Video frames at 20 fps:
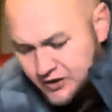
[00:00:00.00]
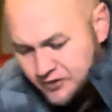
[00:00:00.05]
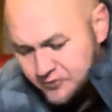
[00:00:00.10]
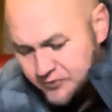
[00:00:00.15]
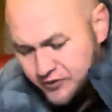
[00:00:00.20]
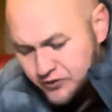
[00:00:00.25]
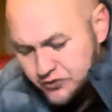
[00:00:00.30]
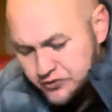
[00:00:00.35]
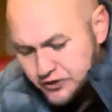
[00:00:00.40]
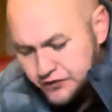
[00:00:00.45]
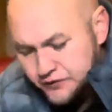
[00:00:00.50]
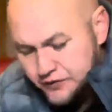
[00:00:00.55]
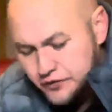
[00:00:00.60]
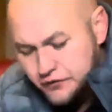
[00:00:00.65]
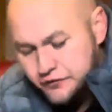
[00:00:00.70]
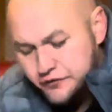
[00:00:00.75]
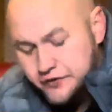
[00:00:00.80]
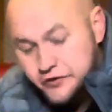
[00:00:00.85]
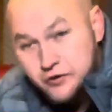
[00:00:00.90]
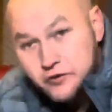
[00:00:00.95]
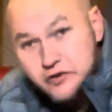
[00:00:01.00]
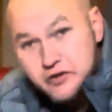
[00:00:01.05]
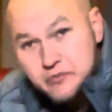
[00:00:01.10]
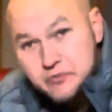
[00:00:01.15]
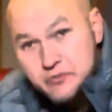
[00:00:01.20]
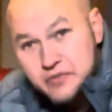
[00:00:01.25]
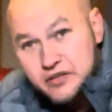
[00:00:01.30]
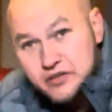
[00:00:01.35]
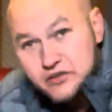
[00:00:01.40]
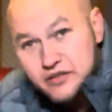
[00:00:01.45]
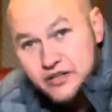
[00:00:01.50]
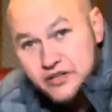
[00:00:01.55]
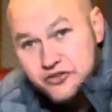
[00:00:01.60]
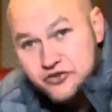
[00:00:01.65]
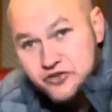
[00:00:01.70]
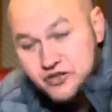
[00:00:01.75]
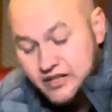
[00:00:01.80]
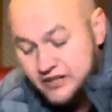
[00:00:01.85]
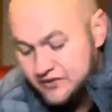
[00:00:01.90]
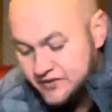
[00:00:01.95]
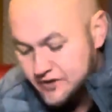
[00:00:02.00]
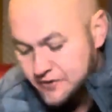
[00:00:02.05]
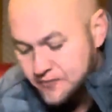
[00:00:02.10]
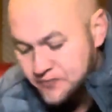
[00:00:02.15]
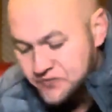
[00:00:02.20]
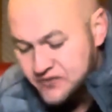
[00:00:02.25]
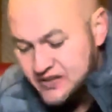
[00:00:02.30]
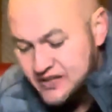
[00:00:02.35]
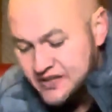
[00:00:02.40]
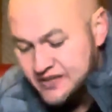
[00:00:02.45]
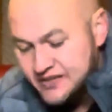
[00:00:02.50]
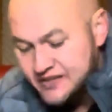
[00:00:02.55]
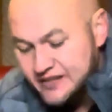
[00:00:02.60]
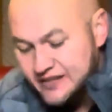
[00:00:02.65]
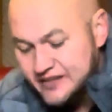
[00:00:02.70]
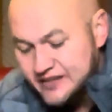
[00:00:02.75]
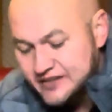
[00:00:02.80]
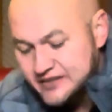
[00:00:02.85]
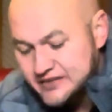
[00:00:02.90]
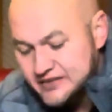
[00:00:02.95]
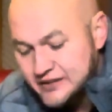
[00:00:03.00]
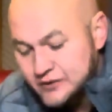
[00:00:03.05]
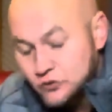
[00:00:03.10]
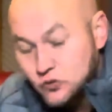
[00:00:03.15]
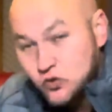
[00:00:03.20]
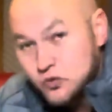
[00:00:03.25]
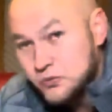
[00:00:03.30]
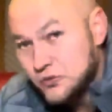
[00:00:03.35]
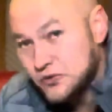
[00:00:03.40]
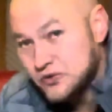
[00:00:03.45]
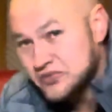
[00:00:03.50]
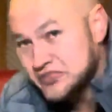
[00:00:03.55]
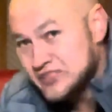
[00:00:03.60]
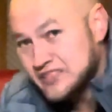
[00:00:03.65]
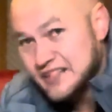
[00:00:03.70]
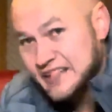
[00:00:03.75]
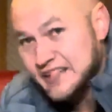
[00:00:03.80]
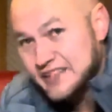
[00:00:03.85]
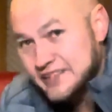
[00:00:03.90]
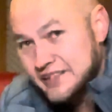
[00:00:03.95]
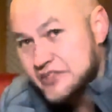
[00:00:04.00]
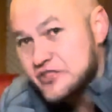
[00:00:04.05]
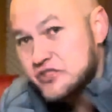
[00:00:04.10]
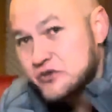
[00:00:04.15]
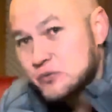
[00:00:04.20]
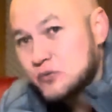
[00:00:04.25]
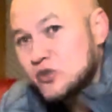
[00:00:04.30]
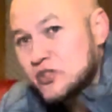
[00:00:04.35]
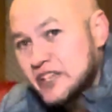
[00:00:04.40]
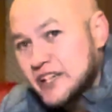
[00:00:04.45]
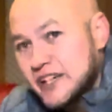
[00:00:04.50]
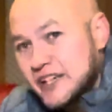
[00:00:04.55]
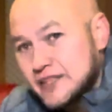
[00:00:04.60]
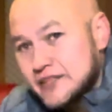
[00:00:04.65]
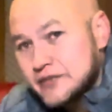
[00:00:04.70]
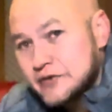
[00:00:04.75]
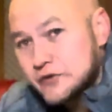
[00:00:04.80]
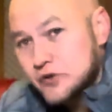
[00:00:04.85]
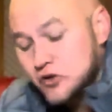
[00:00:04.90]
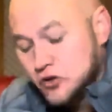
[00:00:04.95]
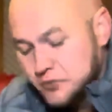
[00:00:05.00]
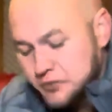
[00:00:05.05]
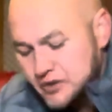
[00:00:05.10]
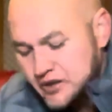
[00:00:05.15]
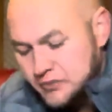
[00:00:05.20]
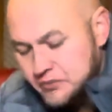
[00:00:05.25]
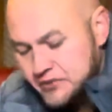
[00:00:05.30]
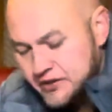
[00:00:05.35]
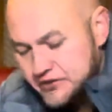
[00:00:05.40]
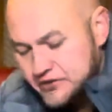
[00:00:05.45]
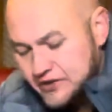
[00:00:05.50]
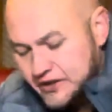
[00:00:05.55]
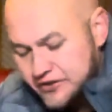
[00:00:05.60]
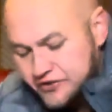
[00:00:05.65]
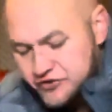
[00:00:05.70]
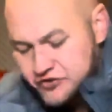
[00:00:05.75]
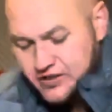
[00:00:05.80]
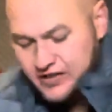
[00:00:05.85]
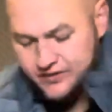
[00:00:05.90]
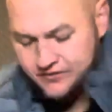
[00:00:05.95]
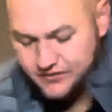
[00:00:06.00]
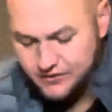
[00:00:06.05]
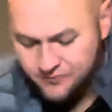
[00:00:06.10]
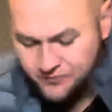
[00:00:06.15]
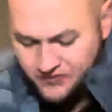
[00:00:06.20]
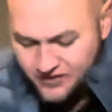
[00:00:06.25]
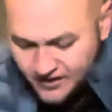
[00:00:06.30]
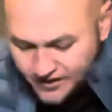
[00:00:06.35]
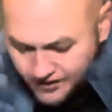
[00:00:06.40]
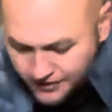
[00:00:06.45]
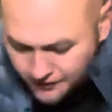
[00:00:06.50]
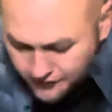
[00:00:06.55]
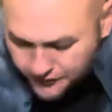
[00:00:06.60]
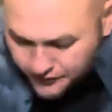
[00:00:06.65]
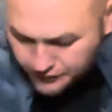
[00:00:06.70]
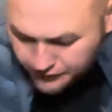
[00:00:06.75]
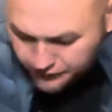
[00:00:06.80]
because if you feel the mid-range driver, there's the normal slack that you would get from a mid-range driver. If you